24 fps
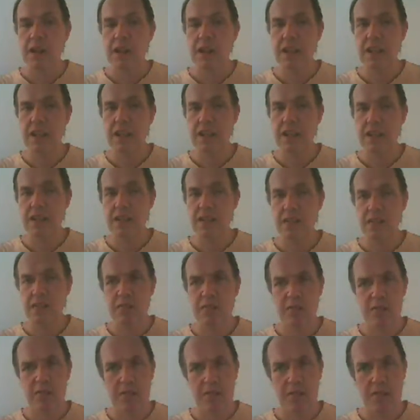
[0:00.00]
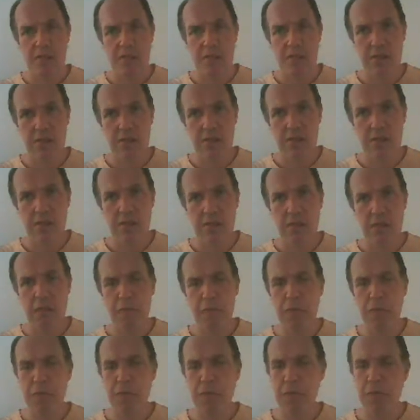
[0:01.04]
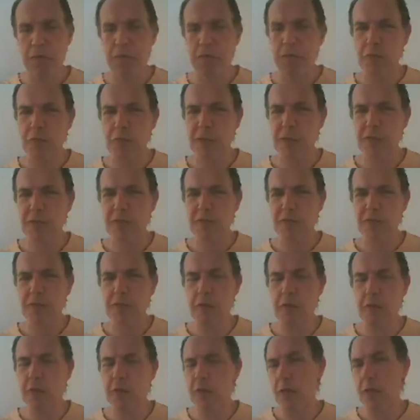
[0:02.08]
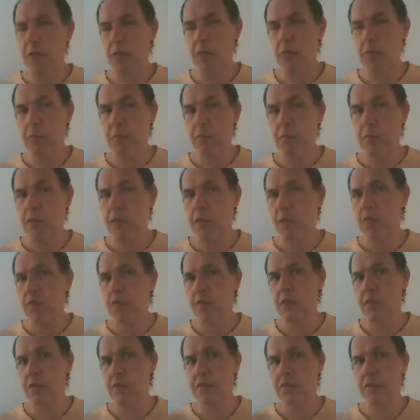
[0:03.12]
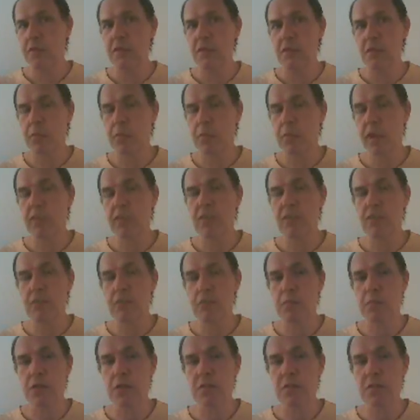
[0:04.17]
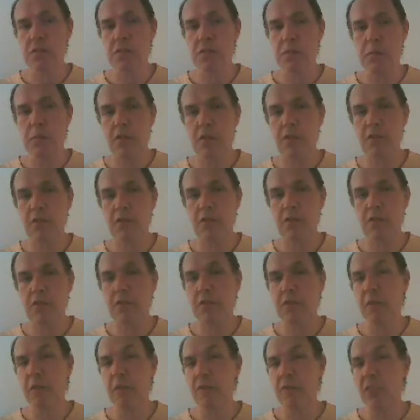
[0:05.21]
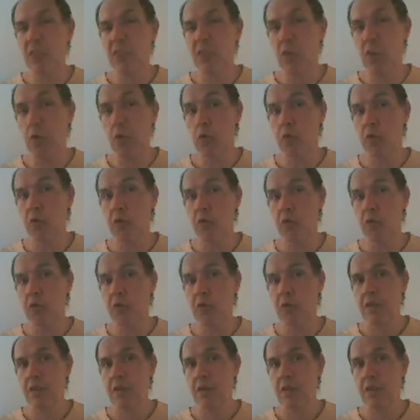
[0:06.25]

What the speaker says: is ring the room or the space as much as possible with salt.